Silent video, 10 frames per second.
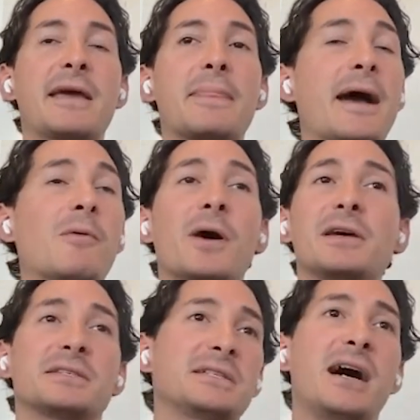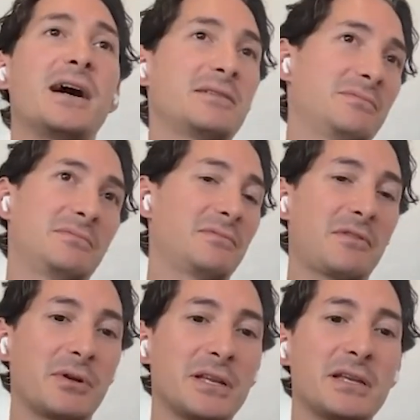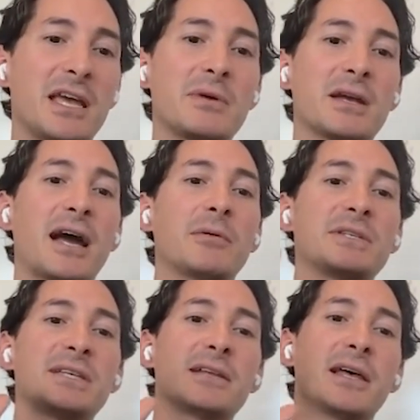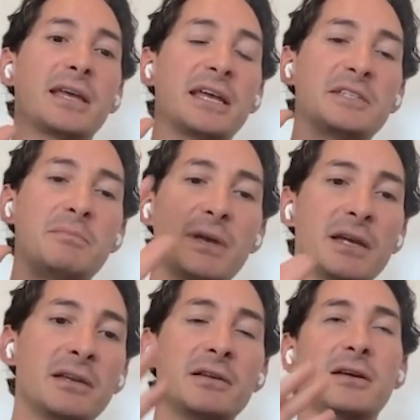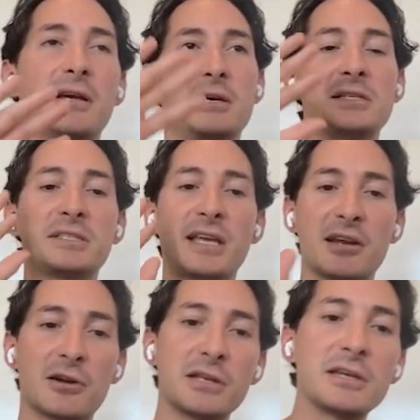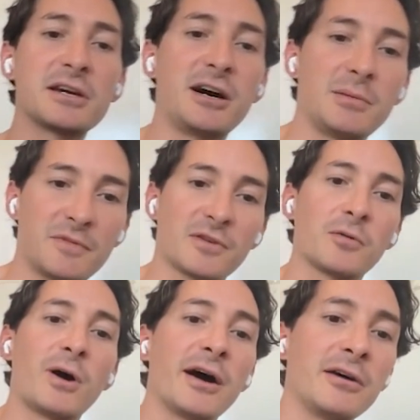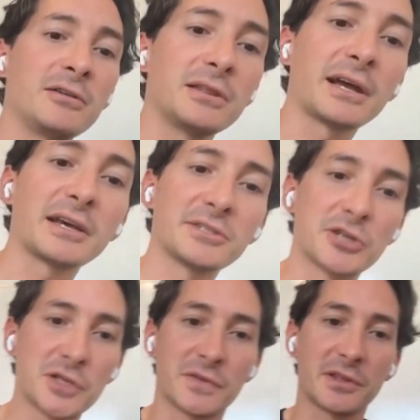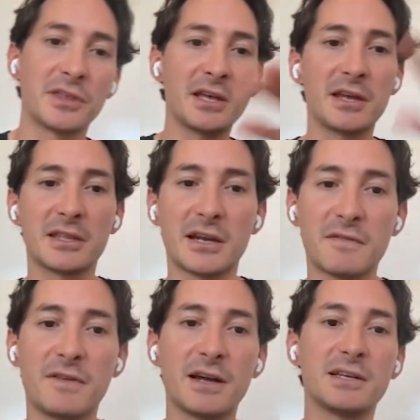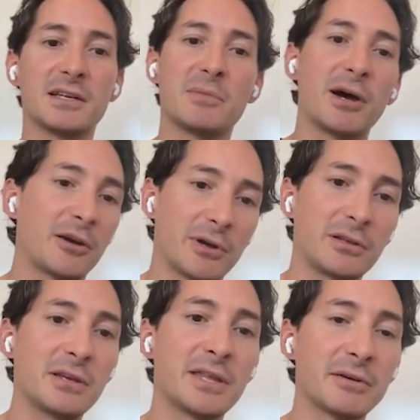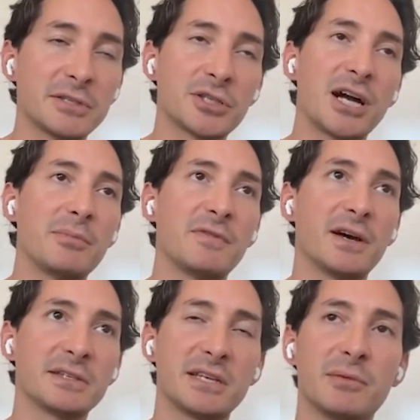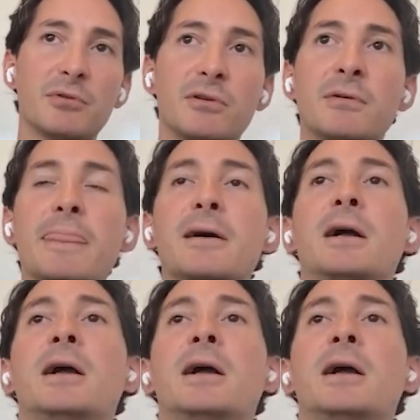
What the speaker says: And that way is not 3D gaming. I would say like it's been standard ecom for a while. Like I search for the thing and then I find it and I buy it quickly. That was the Shopify example.